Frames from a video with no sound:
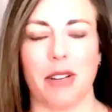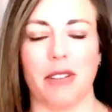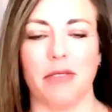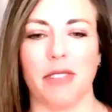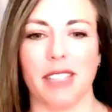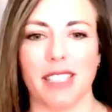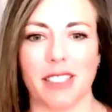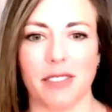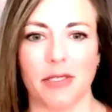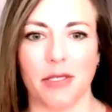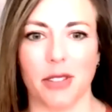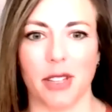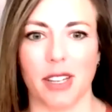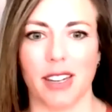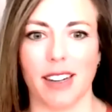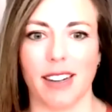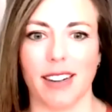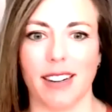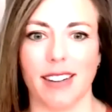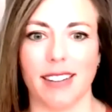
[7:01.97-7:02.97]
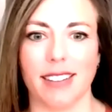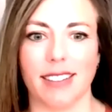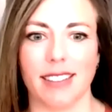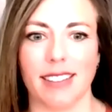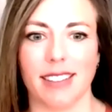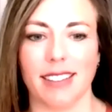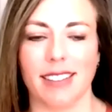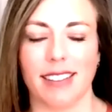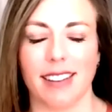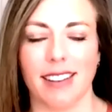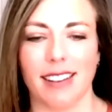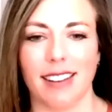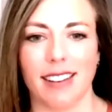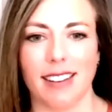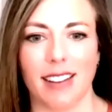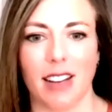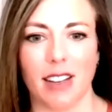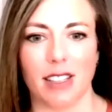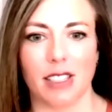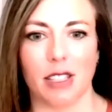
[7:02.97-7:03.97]
Perfect for
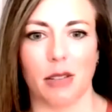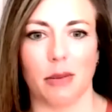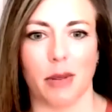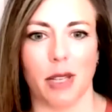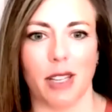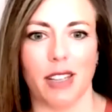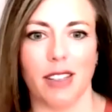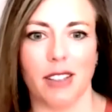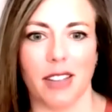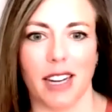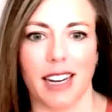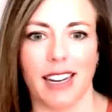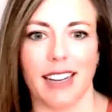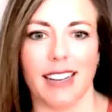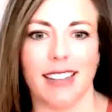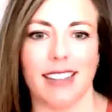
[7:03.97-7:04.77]
October, right?